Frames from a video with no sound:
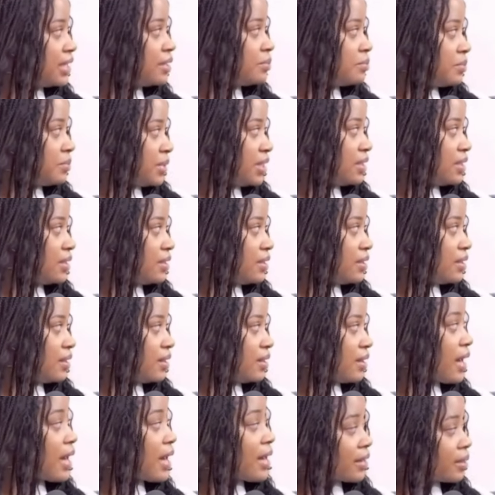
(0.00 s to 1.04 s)
is
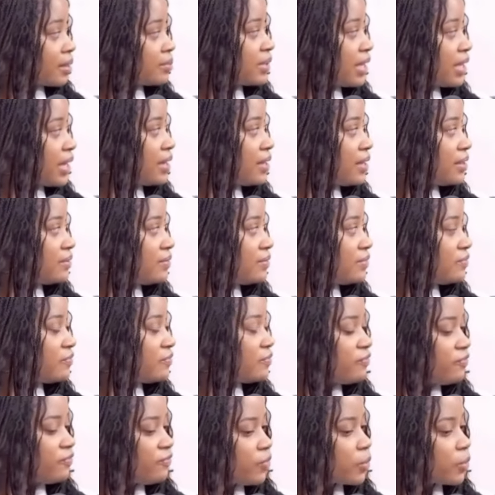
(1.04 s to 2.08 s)
valuable or that is
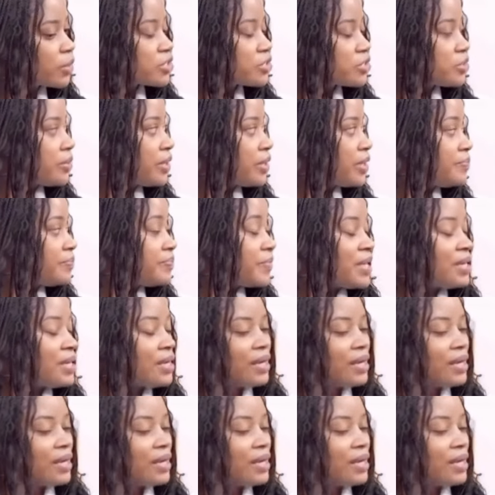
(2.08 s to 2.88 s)
meaningful